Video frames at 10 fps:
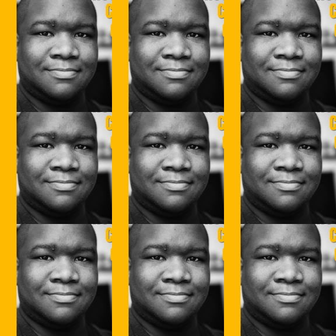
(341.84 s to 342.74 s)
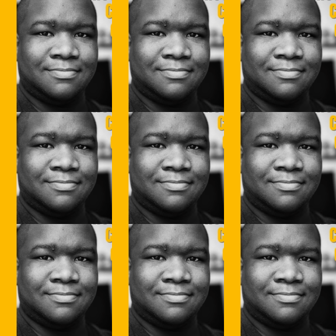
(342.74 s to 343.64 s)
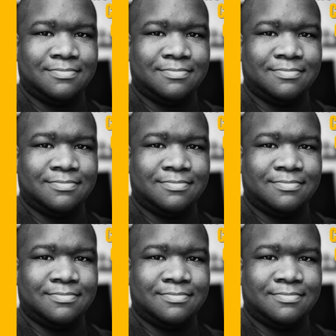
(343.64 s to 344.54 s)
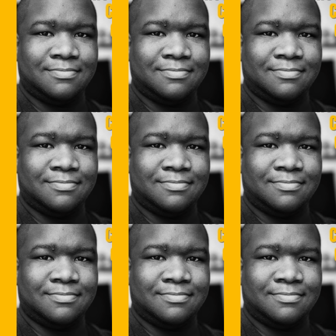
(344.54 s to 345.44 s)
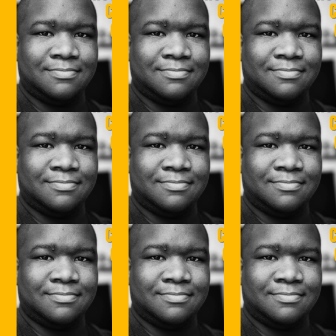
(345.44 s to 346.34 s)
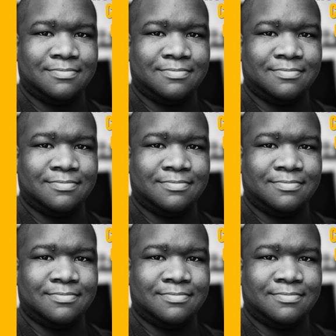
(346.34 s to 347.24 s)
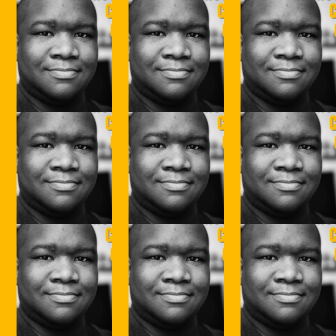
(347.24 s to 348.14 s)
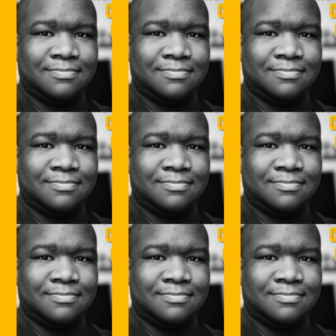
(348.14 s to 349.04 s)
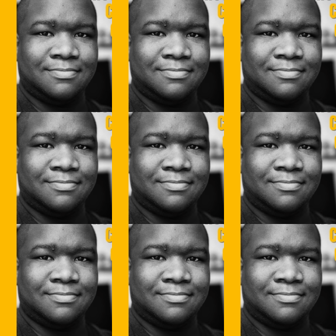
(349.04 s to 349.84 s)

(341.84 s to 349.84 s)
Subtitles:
This is a still picture; no speech is visible.